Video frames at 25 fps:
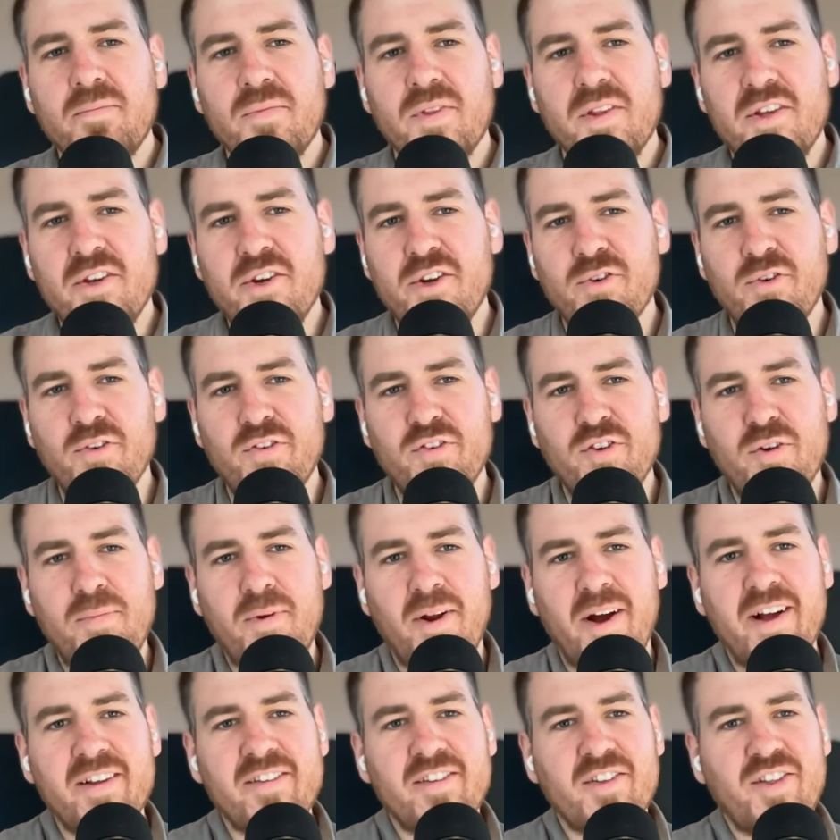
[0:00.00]
You can also
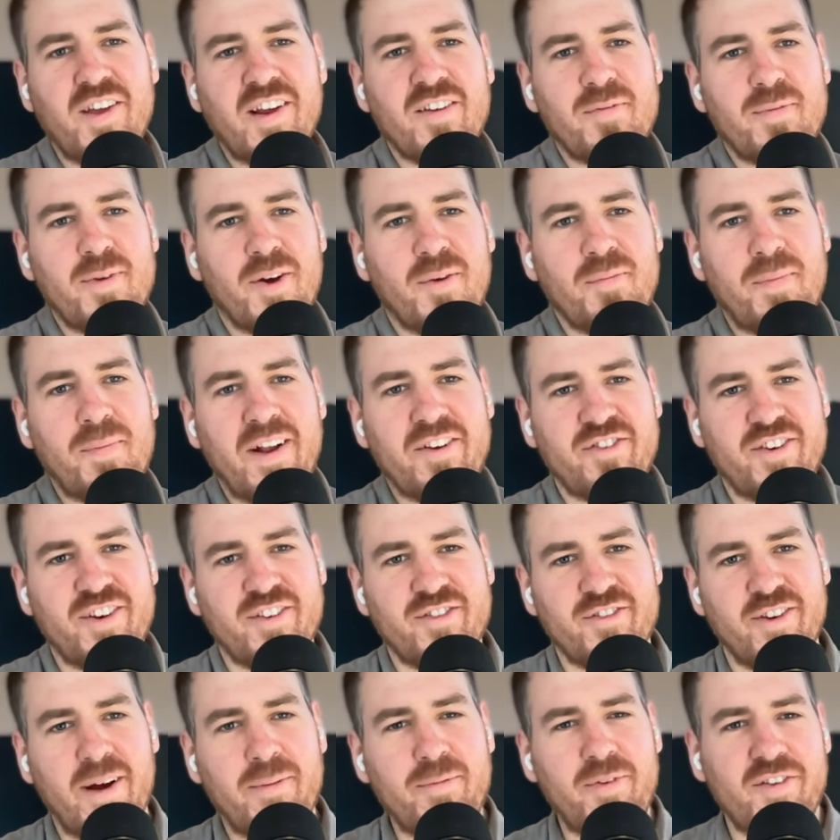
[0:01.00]
apply it to things beyond
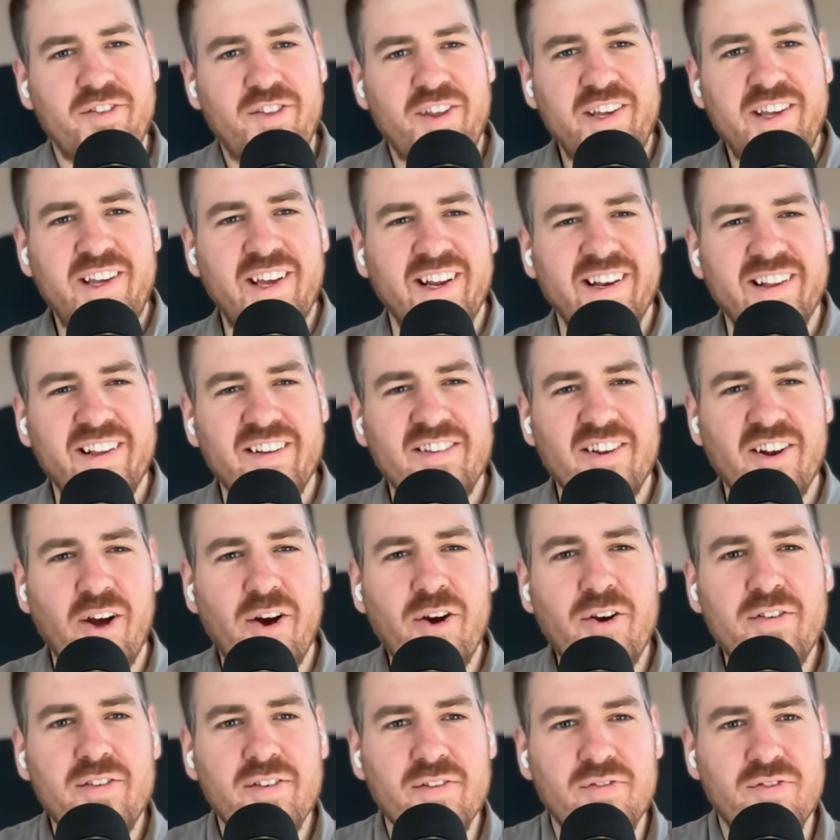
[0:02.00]
batteries, right? I'm just thinking there's
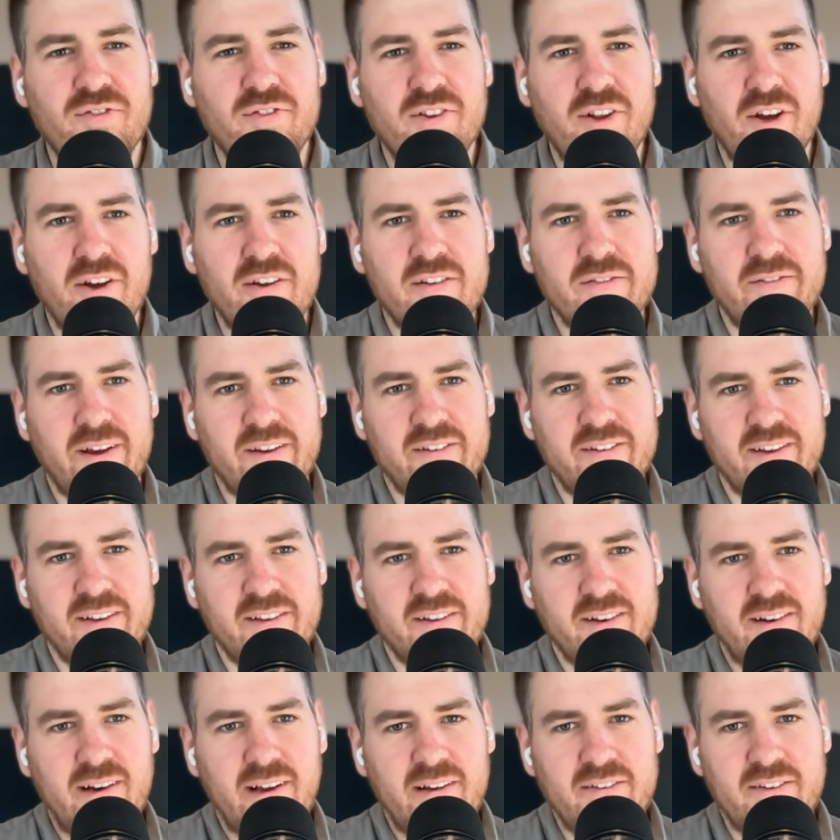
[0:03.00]
loads of asset
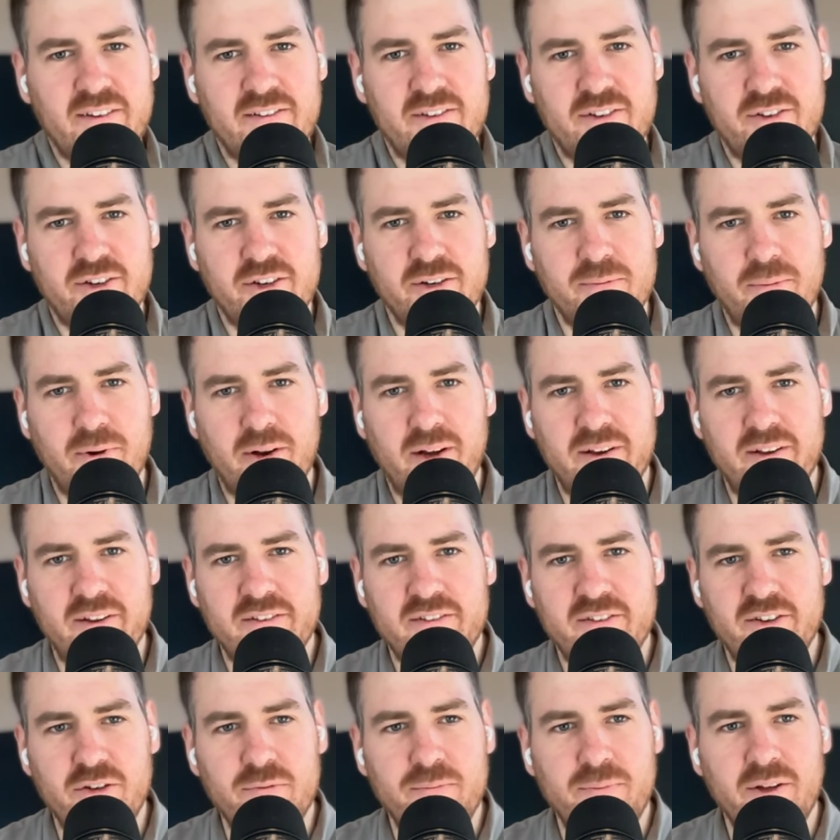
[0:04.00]
classes you could apply
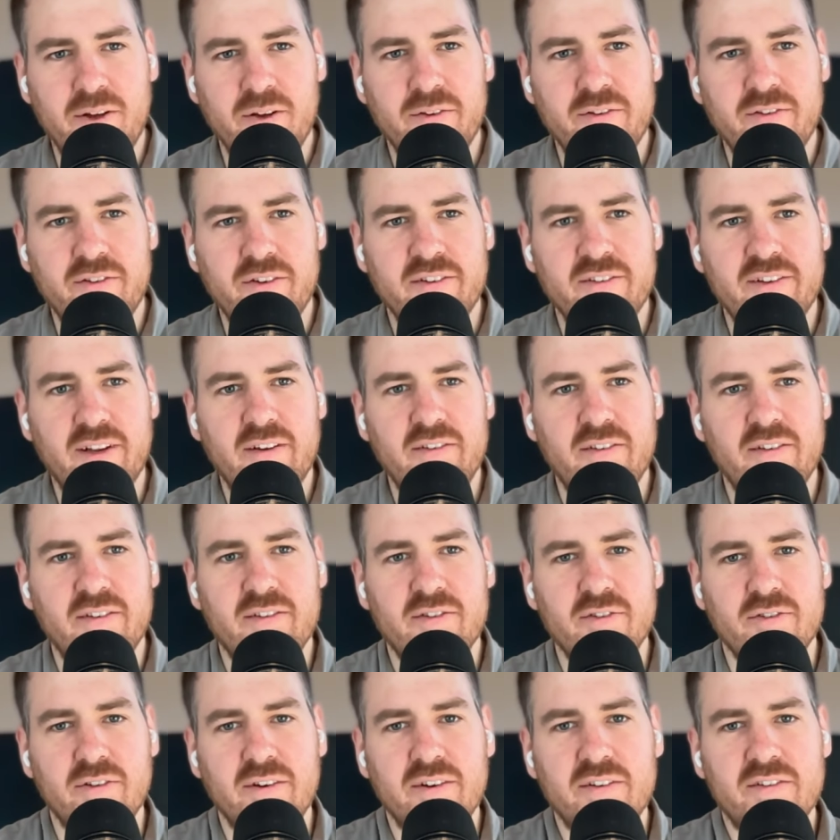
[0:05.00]
this to beyond just energy
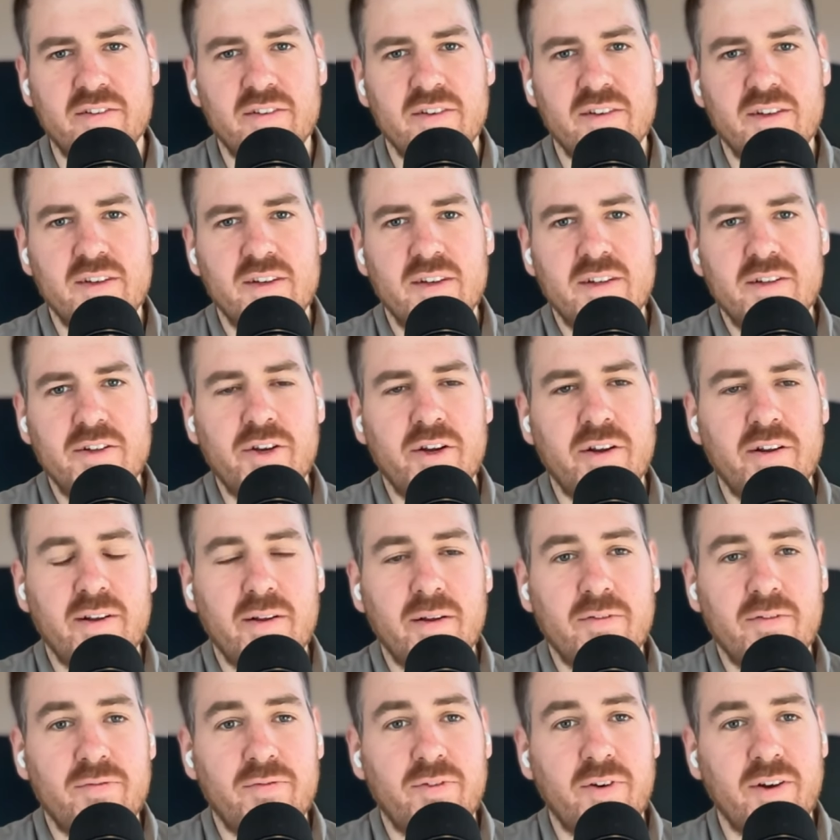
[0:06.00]
storage. You can,
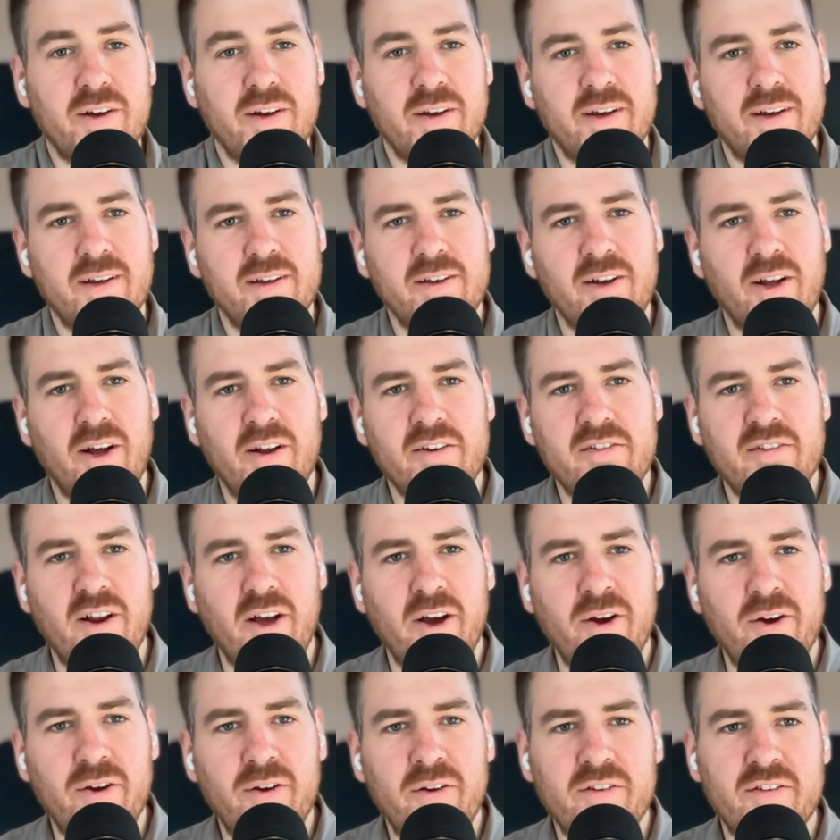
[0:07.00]
for large
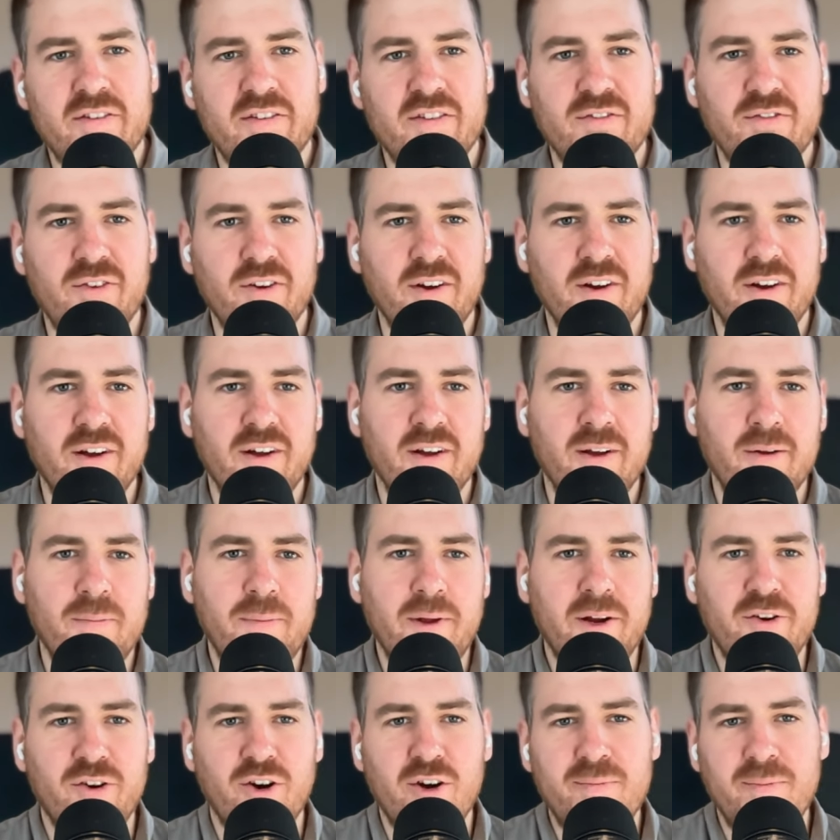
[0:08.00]
loads, for
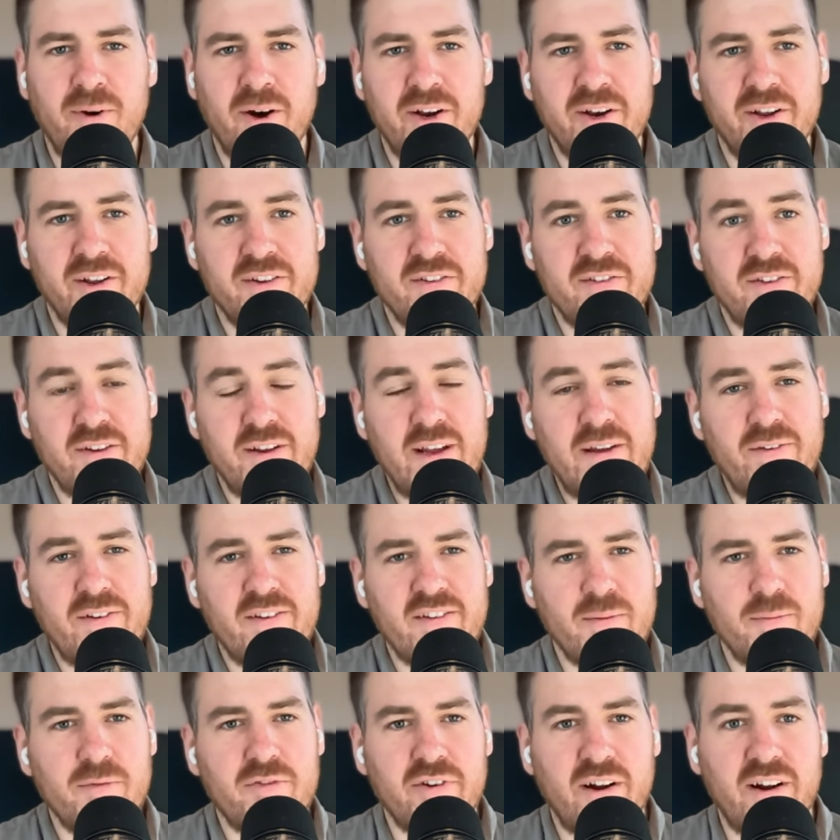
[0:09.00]
Bitcoin miners, even
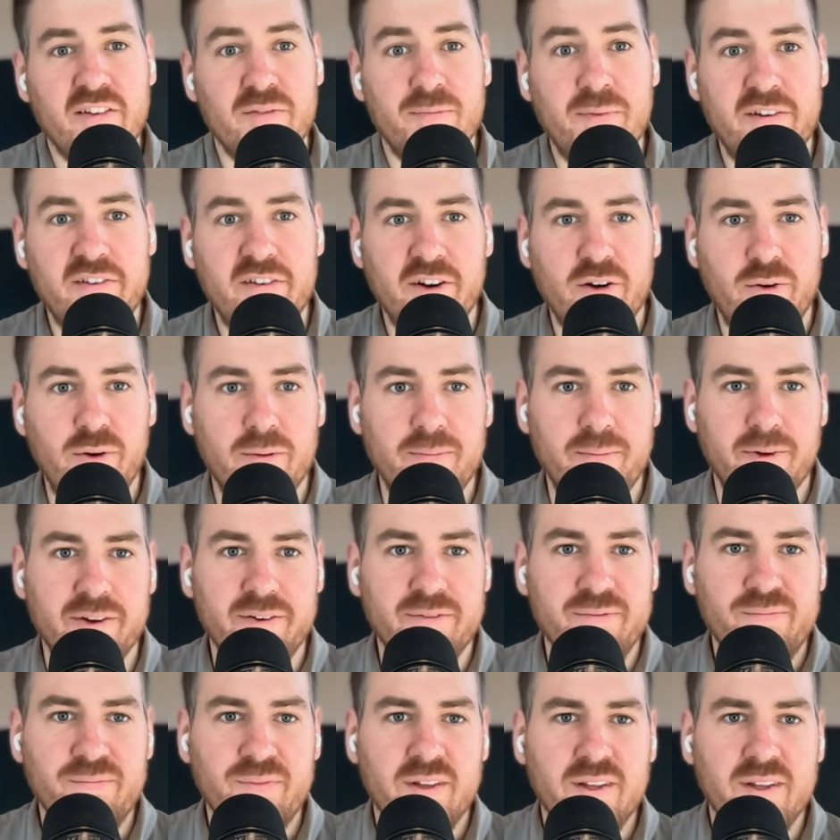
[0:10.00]
some transmission equipment.